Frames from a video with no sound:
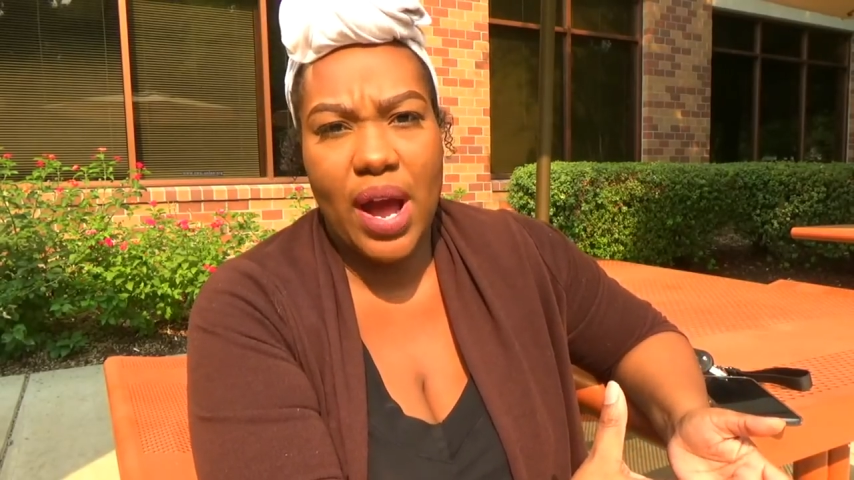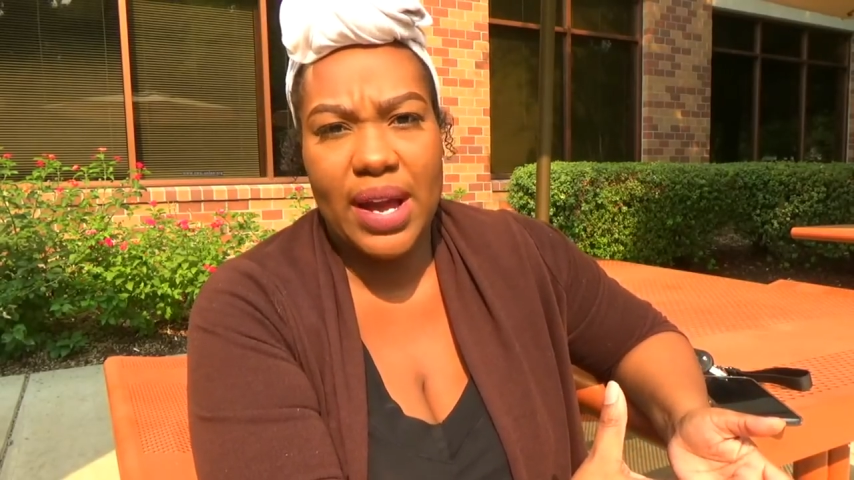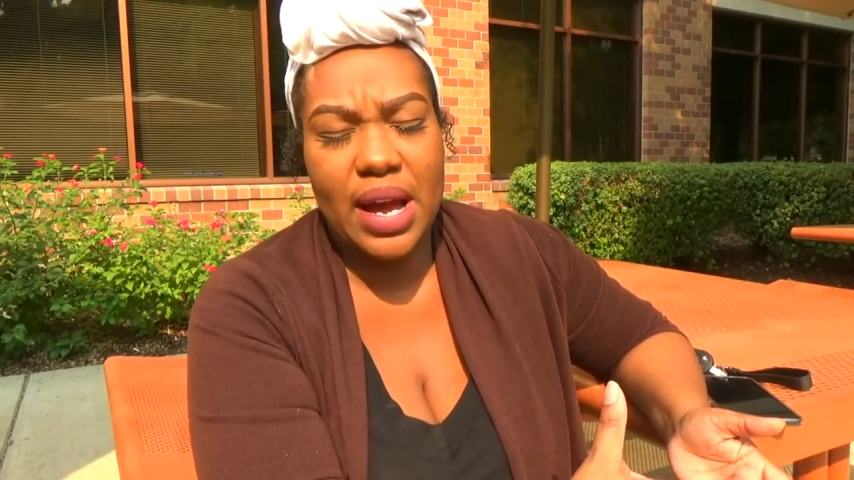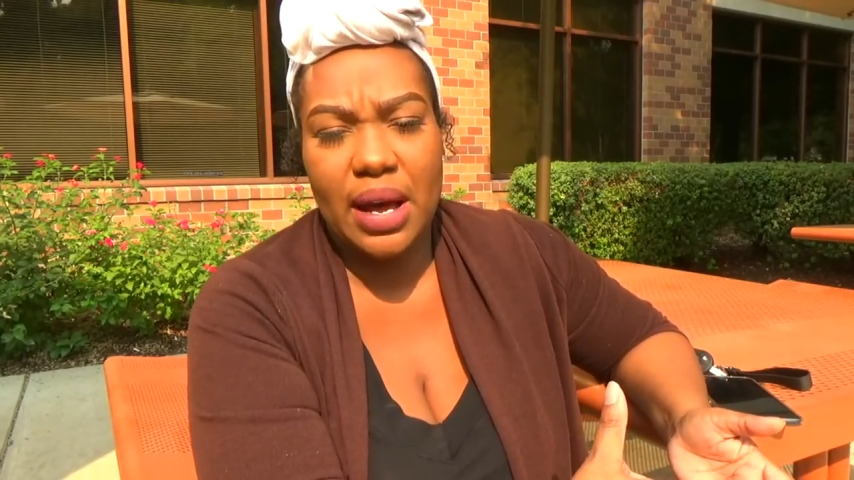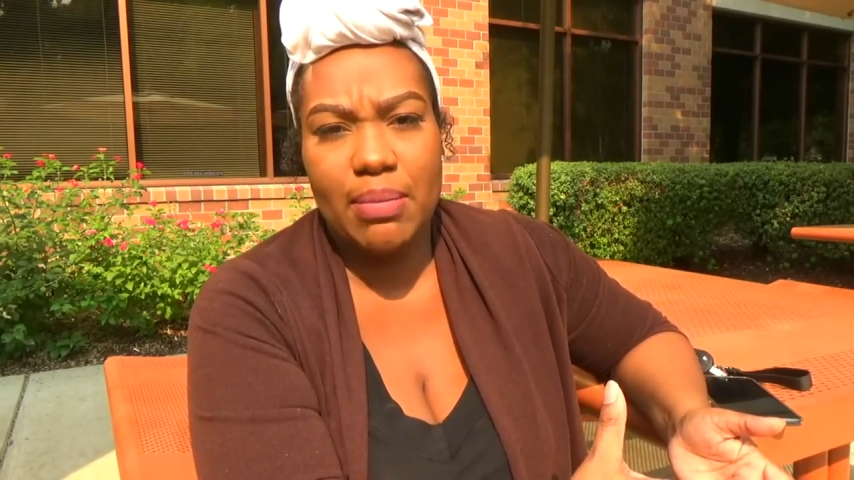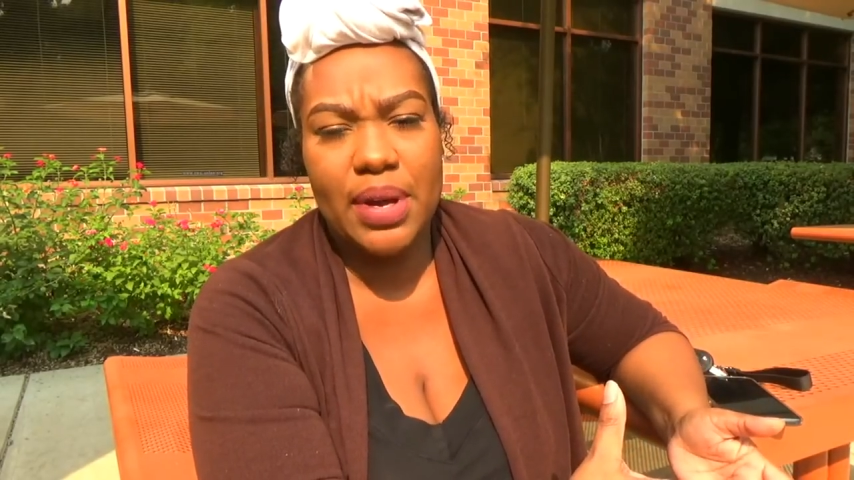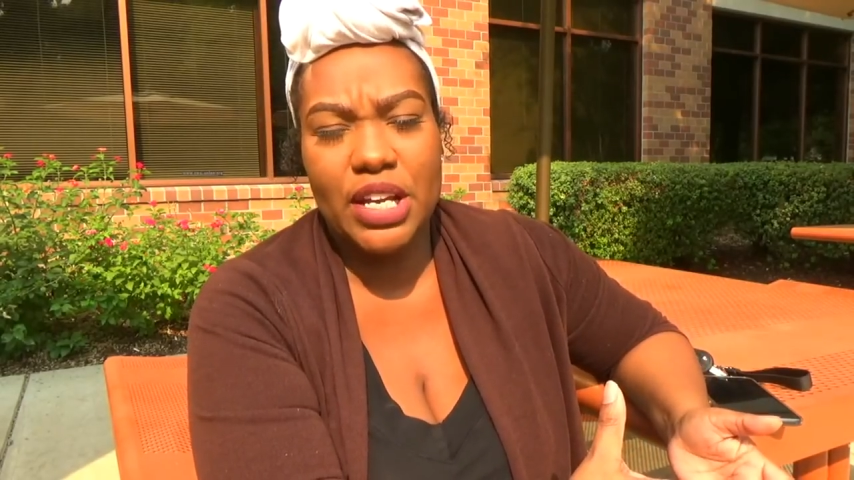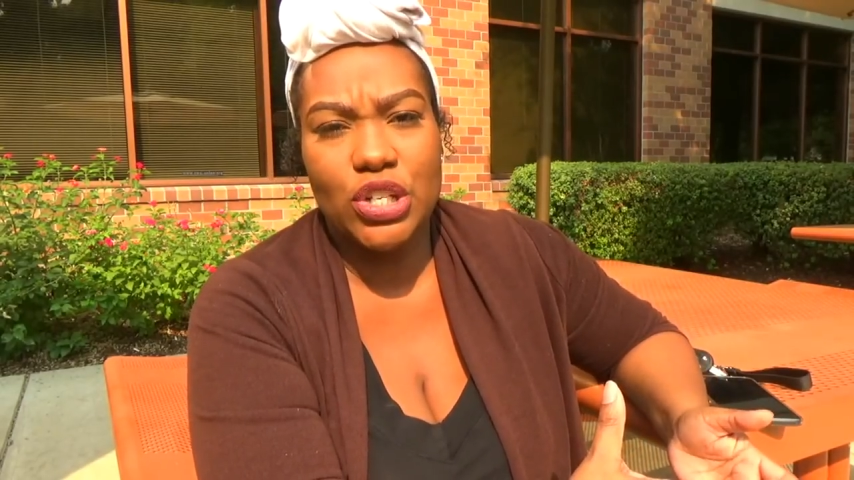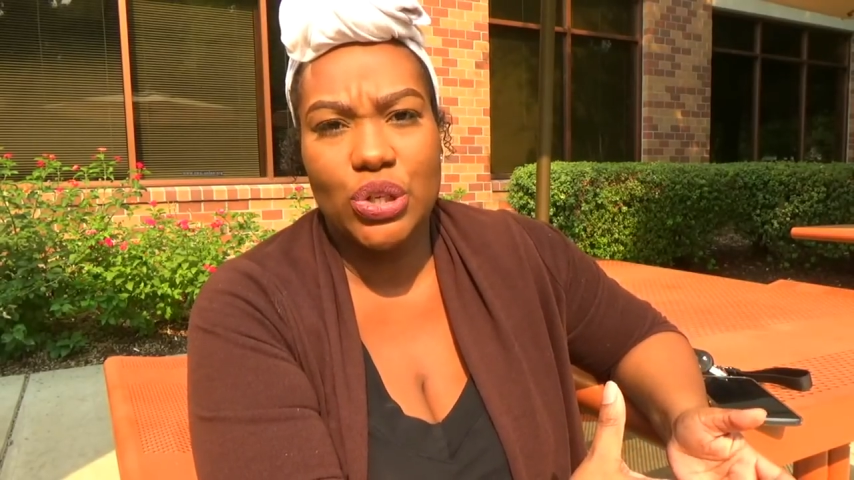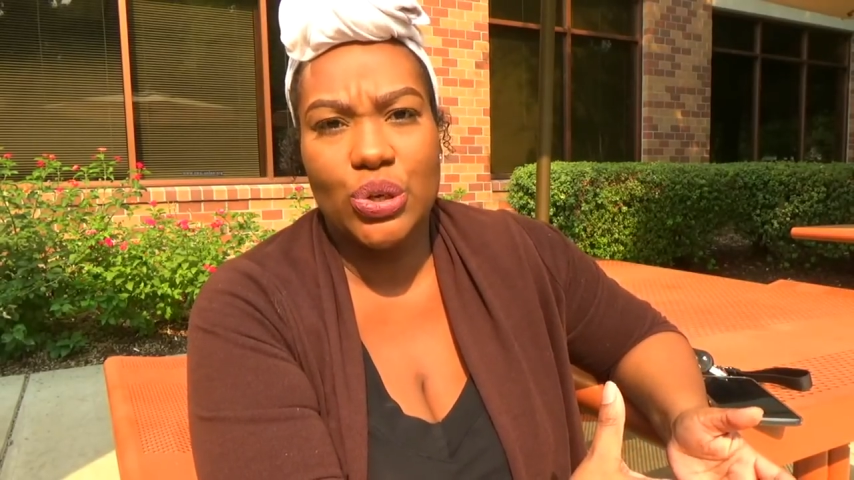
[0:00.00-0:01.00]
way uh,
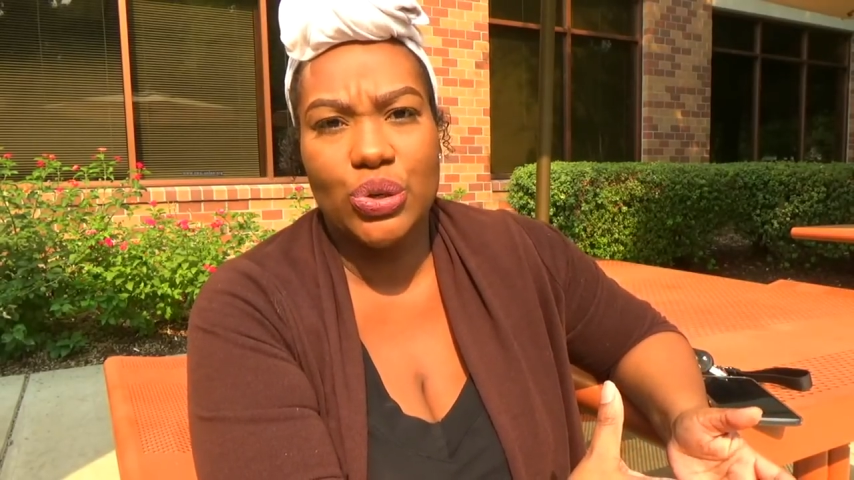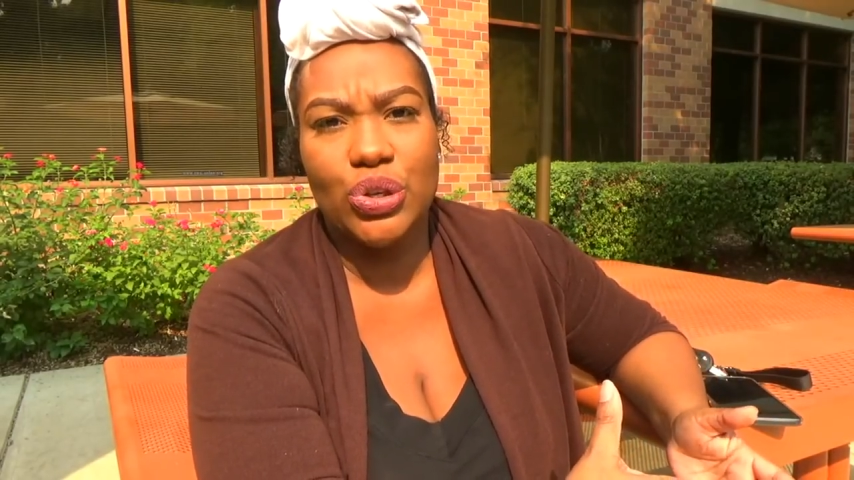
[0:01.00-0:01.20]
men do.